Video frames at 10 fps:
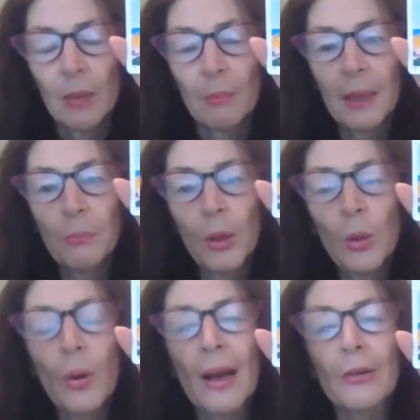People
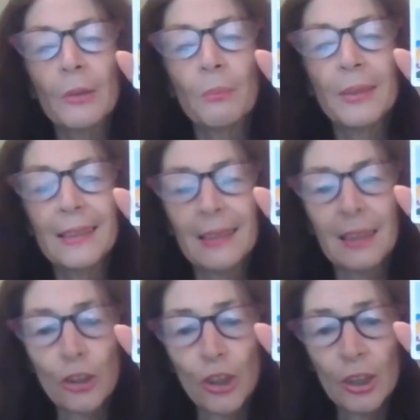who are in
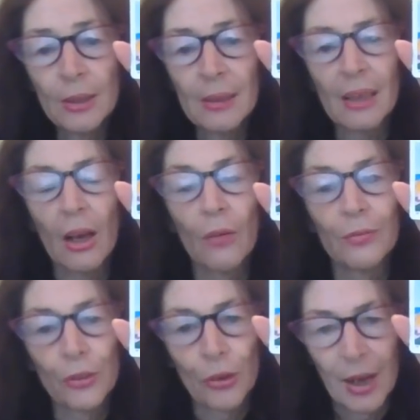positions
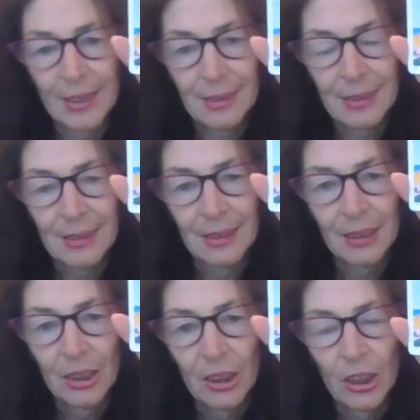of trust
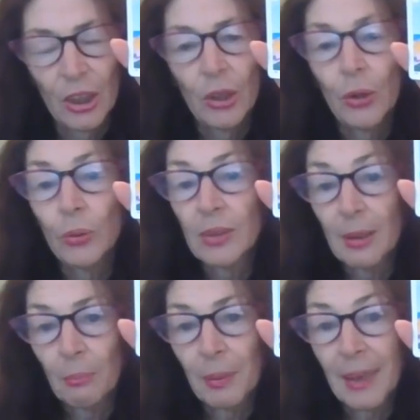who
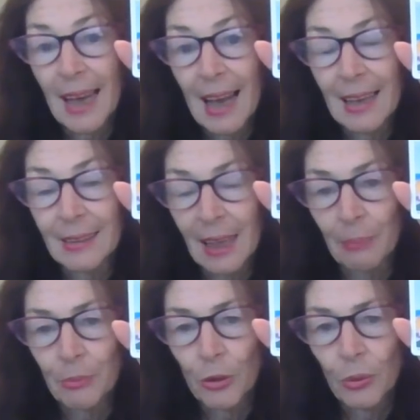simply aren't
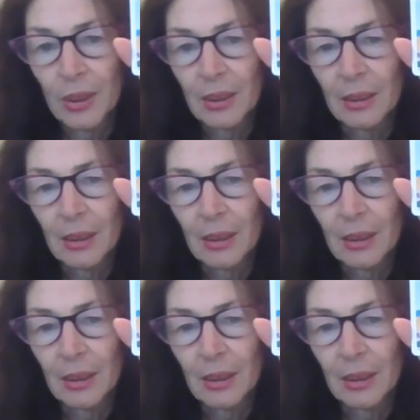up to it.